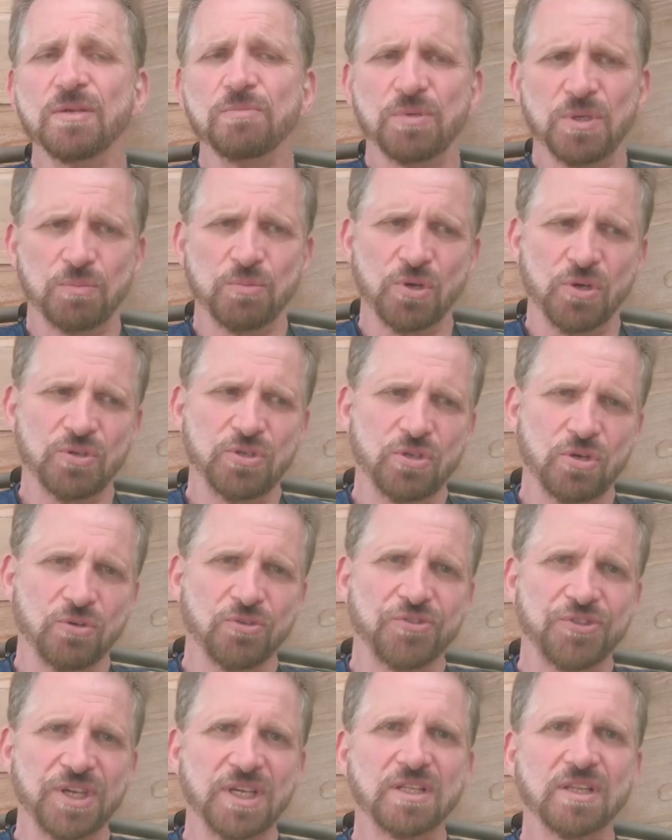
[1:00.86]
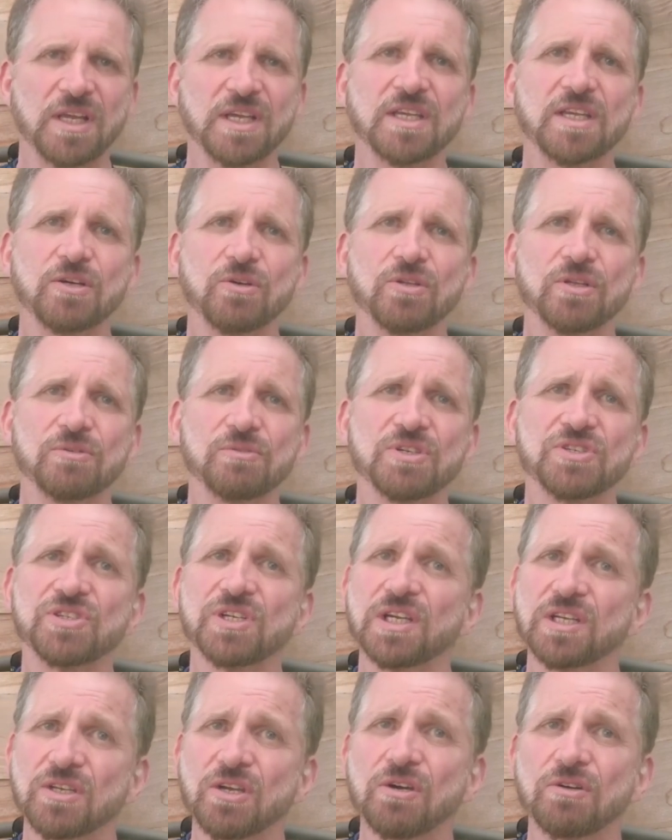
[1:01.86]
People go, you don't think like all the rest, and
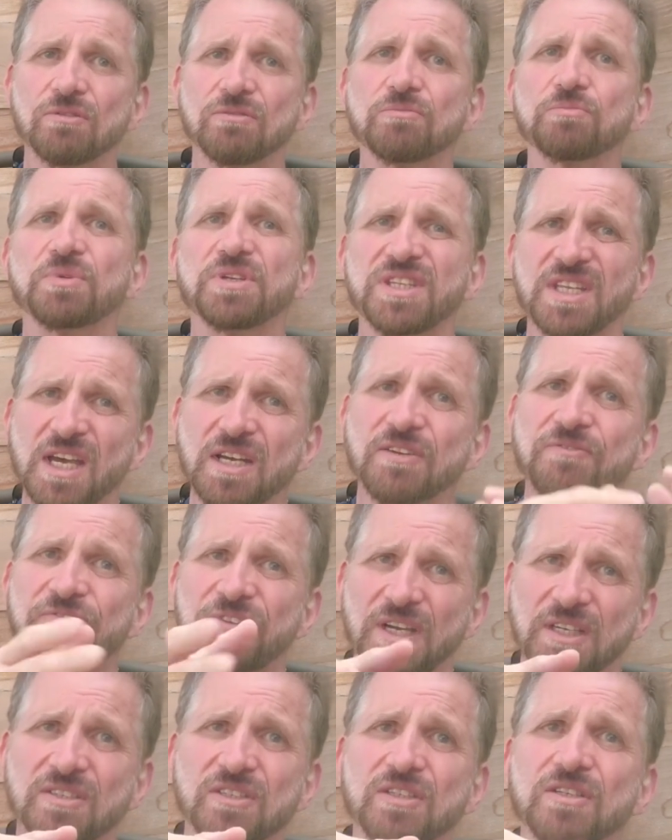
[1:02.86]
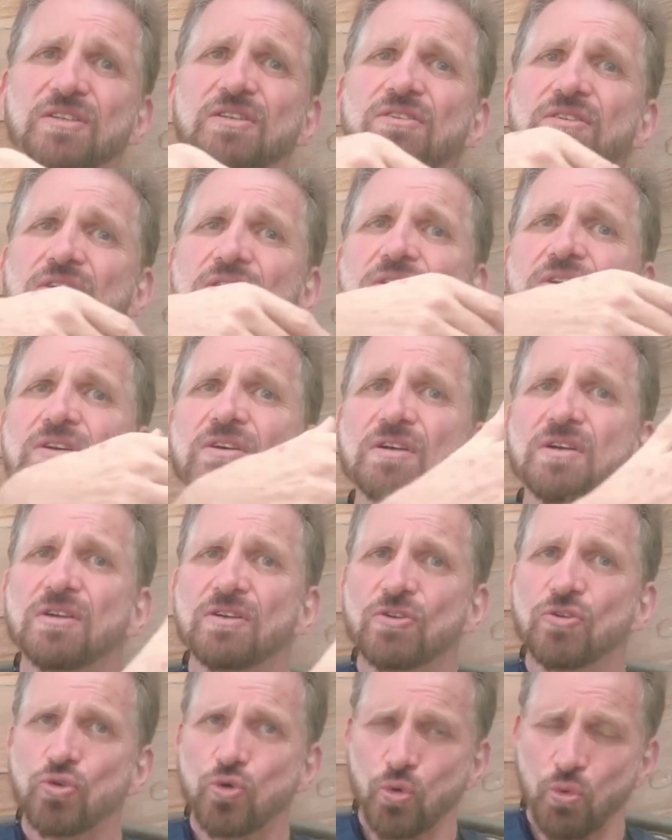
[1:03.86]
I don't. But that affected
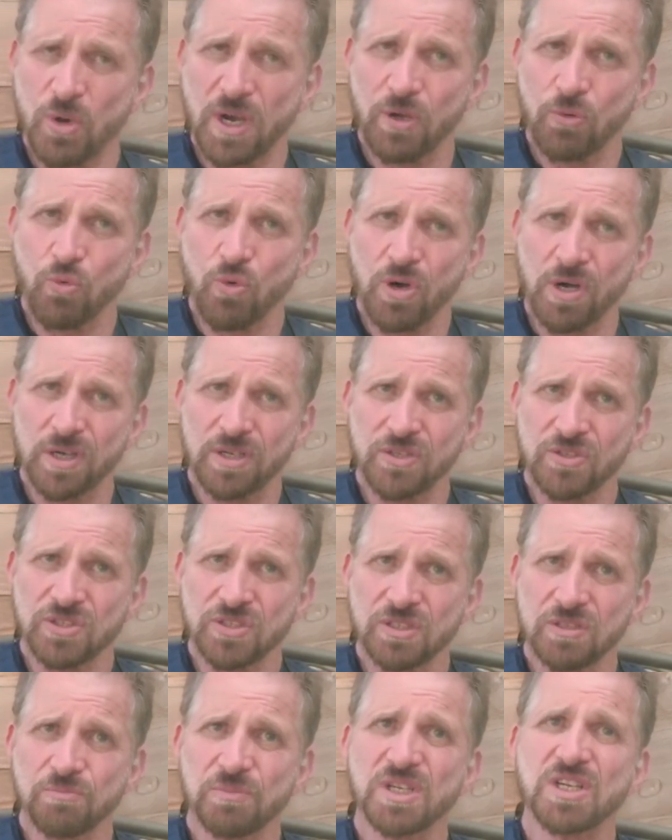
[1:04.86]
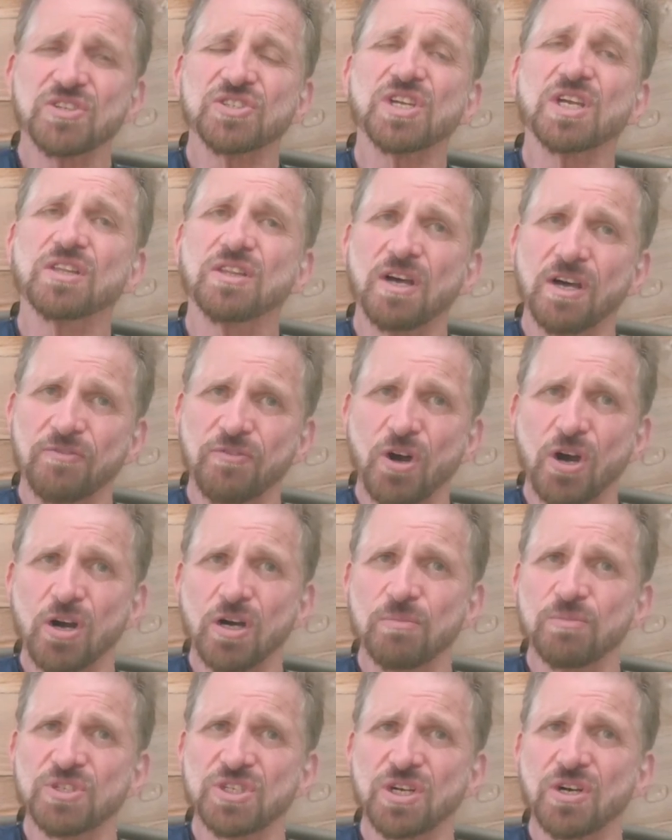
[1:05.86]
who I was because I love
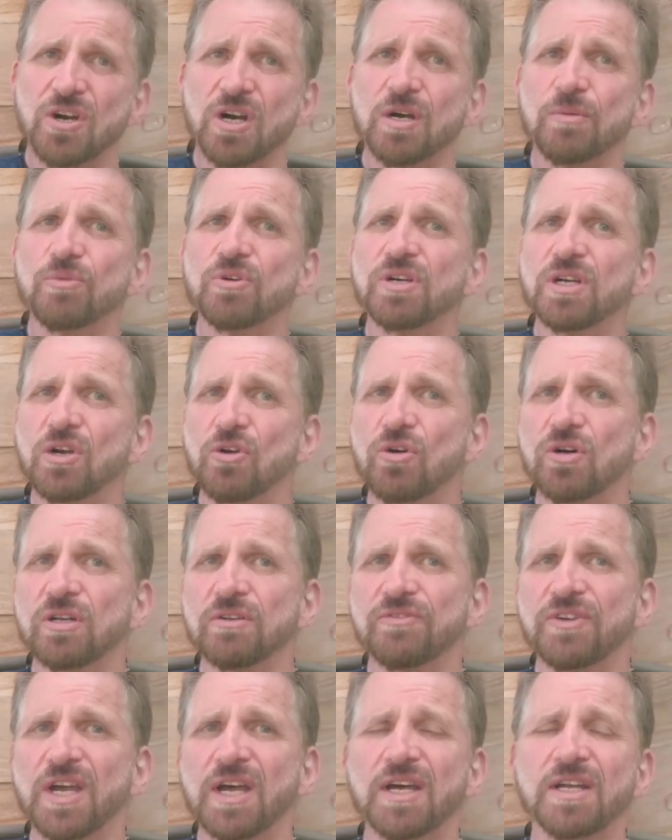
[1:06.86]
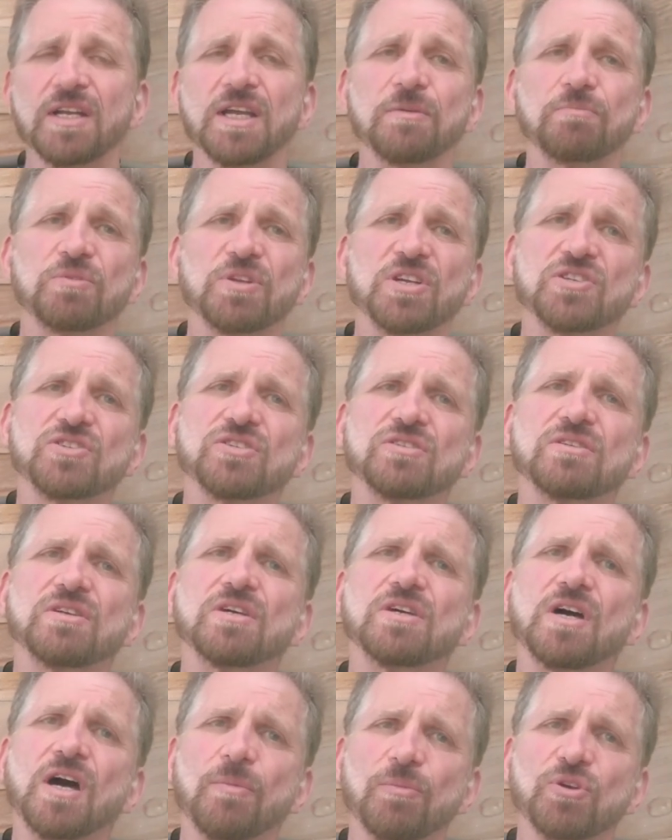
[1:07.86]
arms and armor and all of that. And plus,
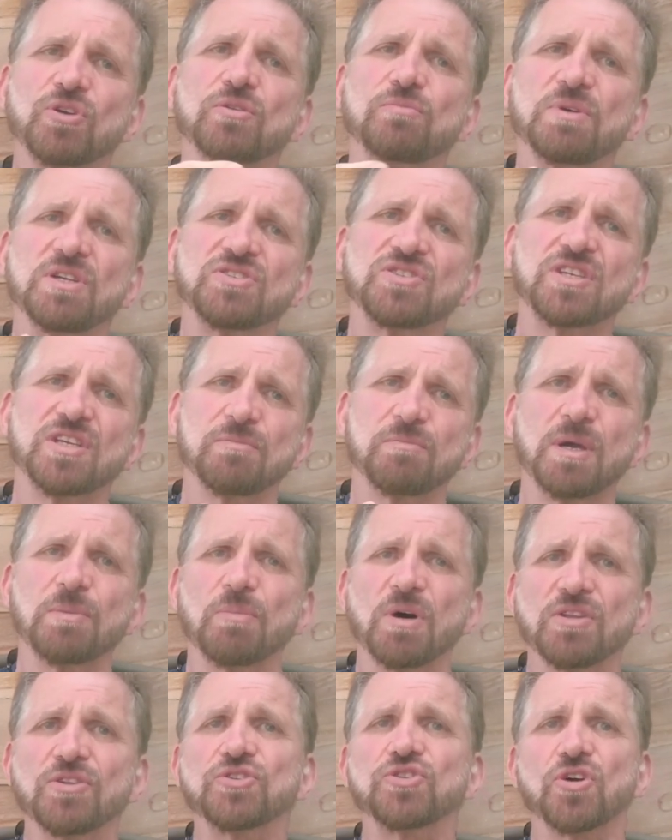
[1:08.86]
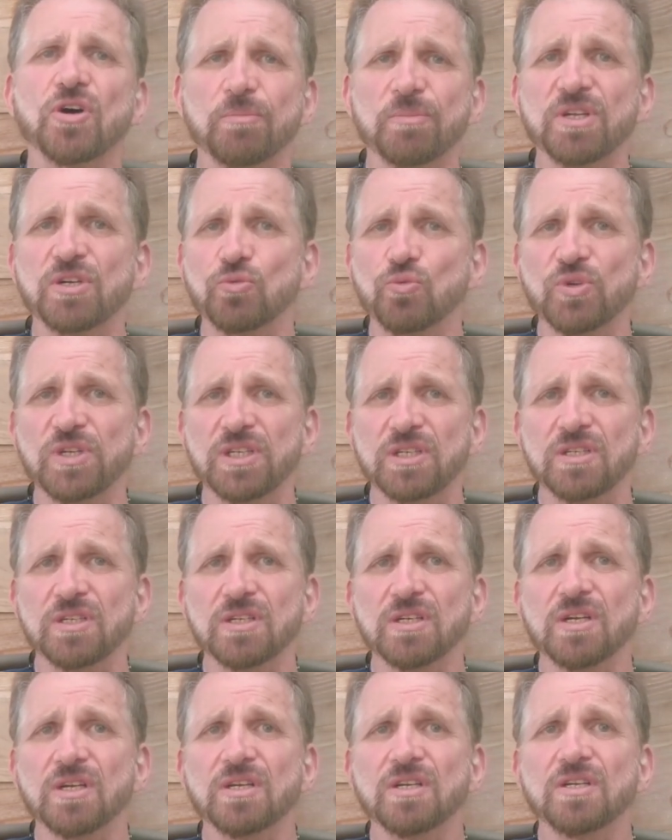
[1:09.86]
I'm a good man's kid. My mother taught me to read.
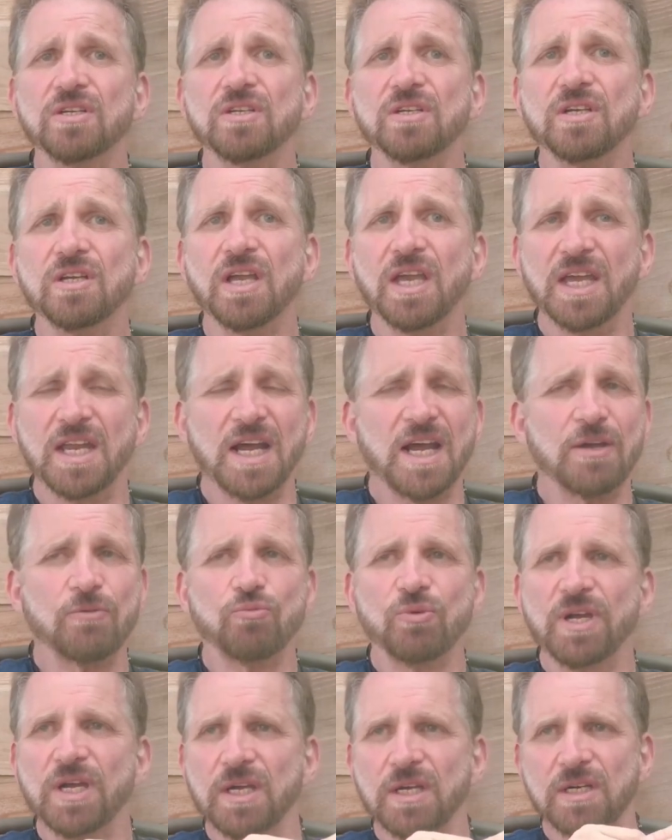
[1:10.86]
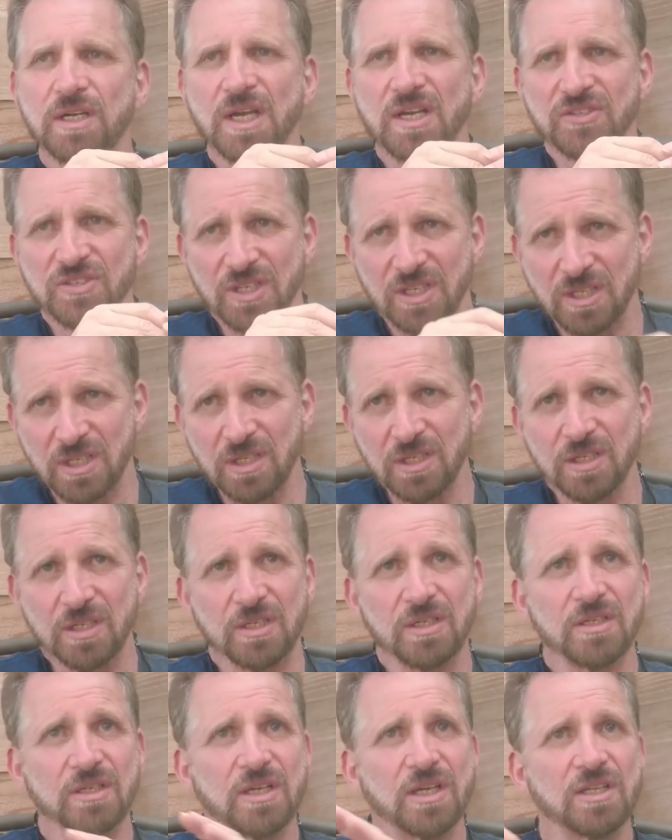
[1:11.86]
And I read as a
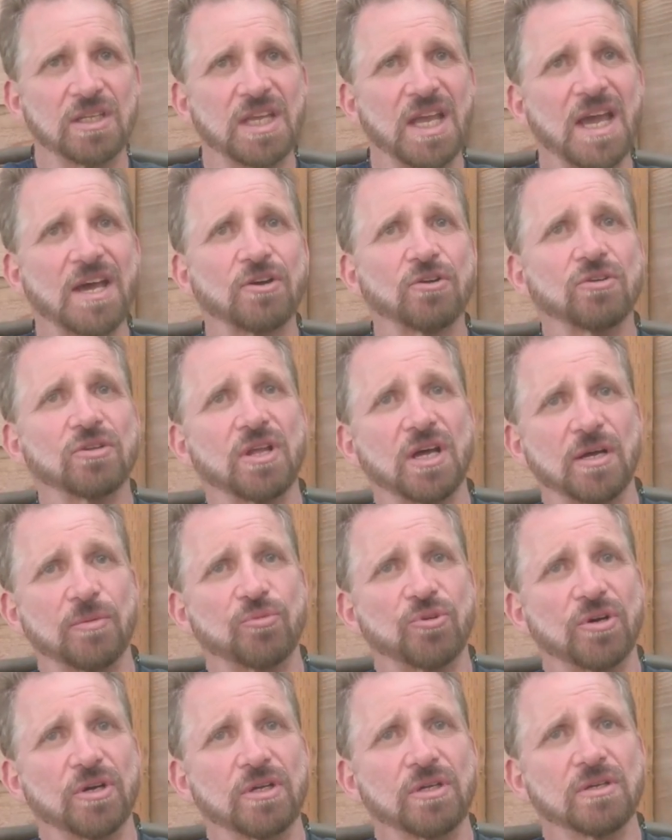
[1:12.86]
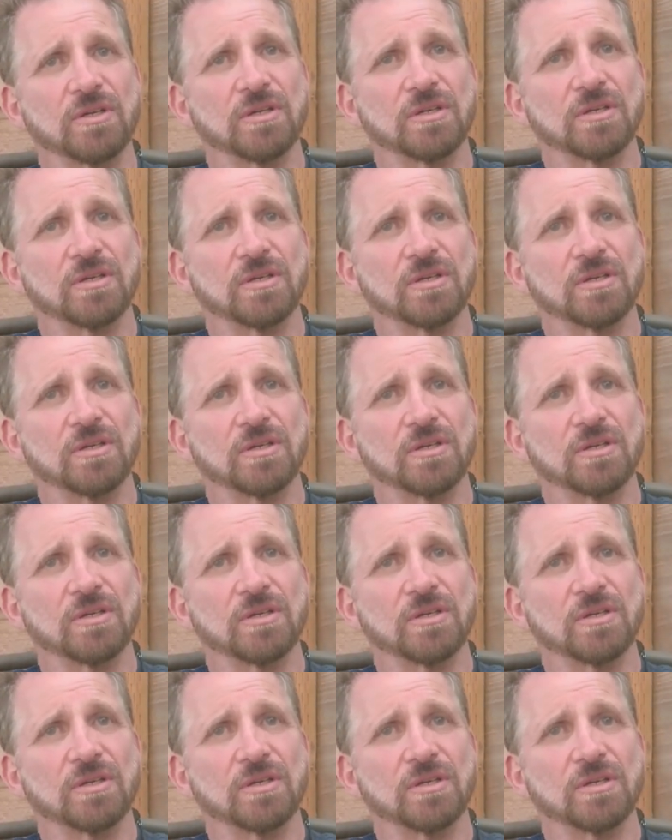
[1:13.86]
kid in the adult library.